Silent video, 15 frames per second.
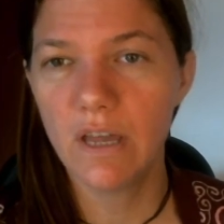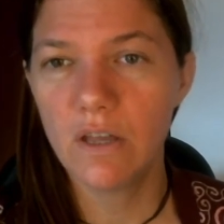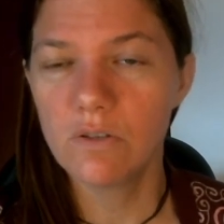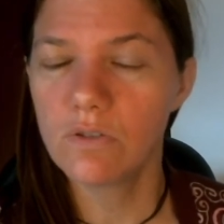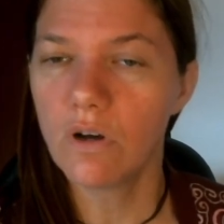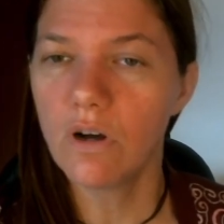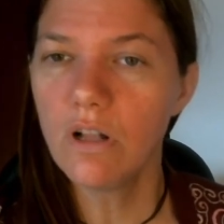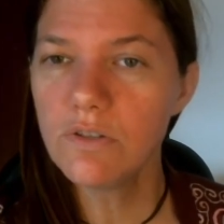
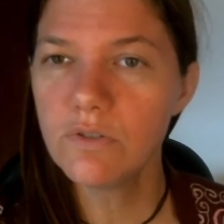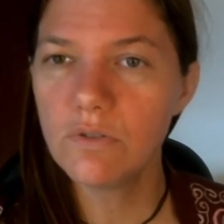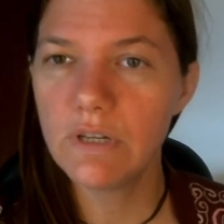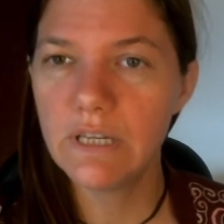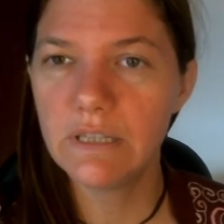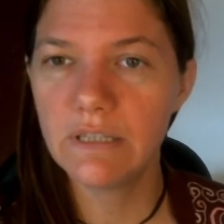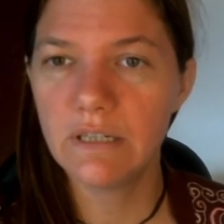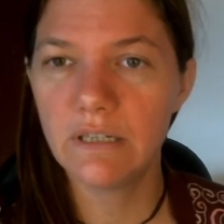So also
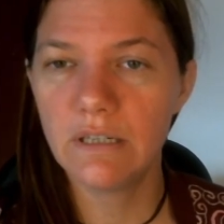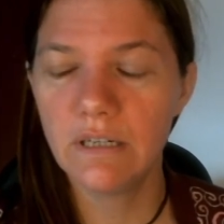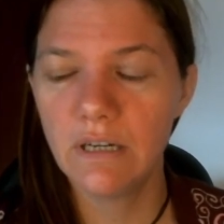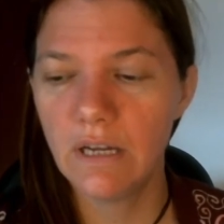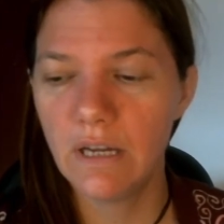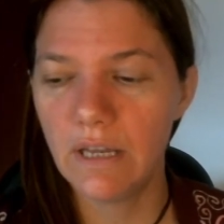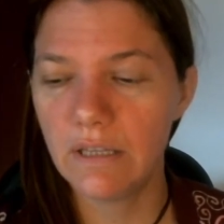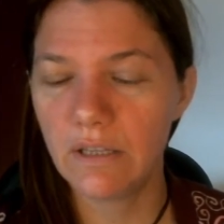in a
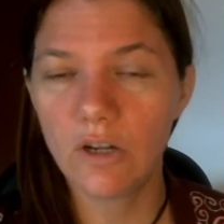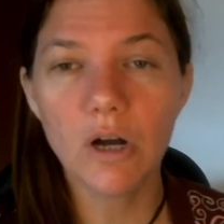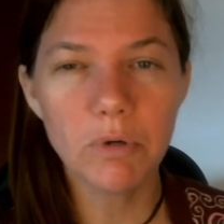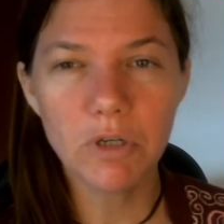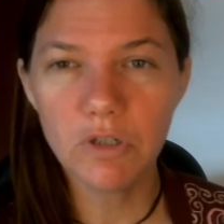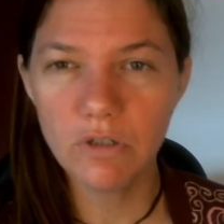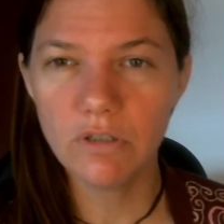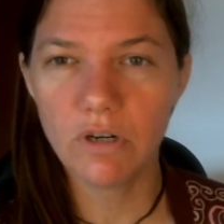
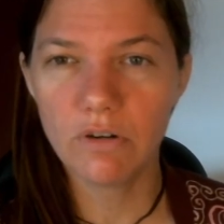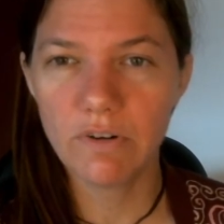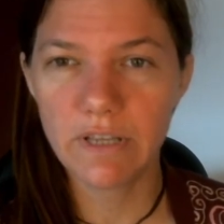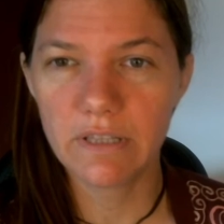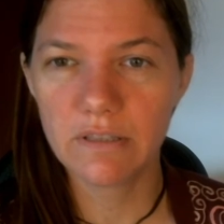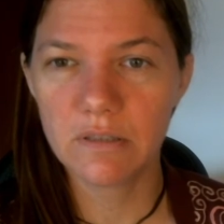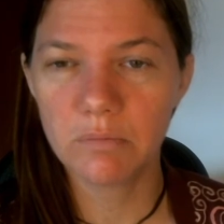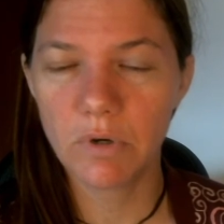common good
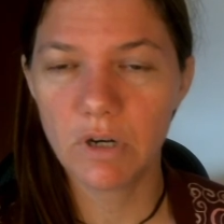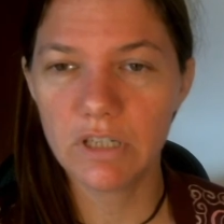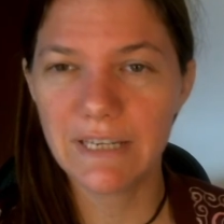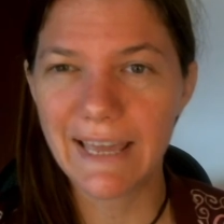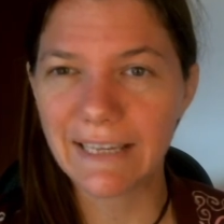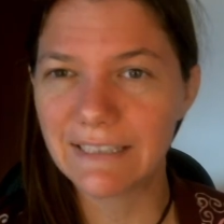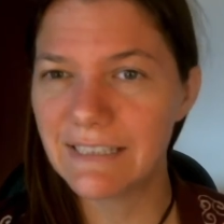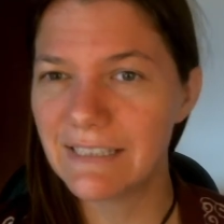oriented body
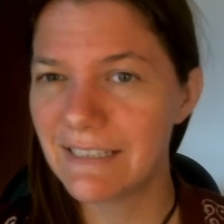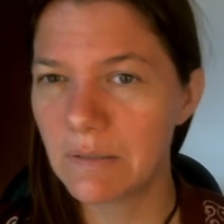like this,